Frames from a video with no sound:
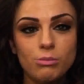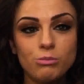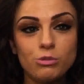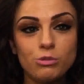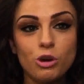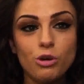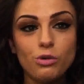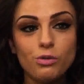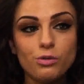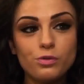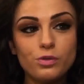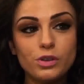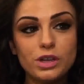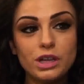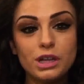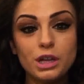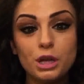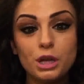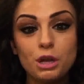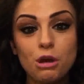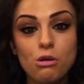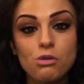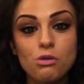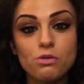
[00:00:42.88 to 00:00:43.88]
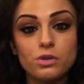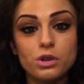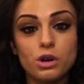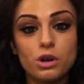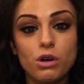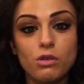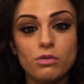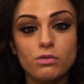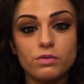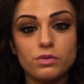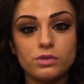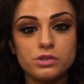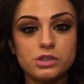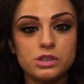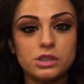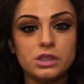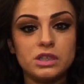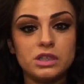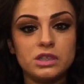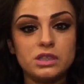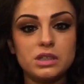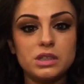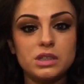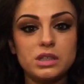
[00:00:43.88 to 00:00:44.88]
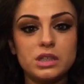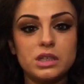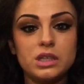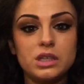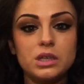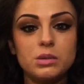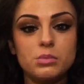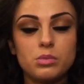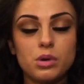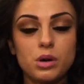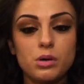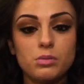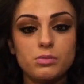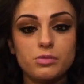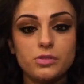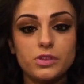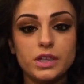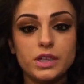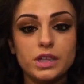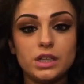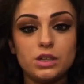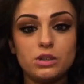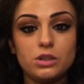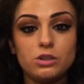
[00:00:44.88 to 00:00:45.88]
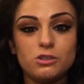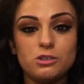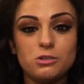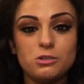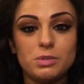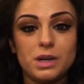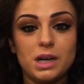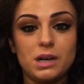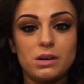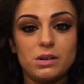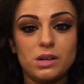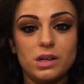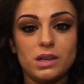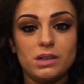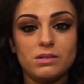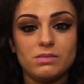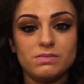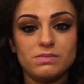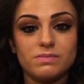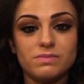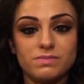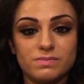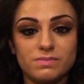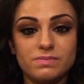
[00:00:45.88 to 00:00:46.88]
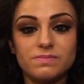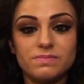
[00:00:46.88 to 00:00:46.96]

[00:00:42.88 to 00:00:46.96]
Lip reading: I'm not feeling overconfident, but I'm feeling good about it.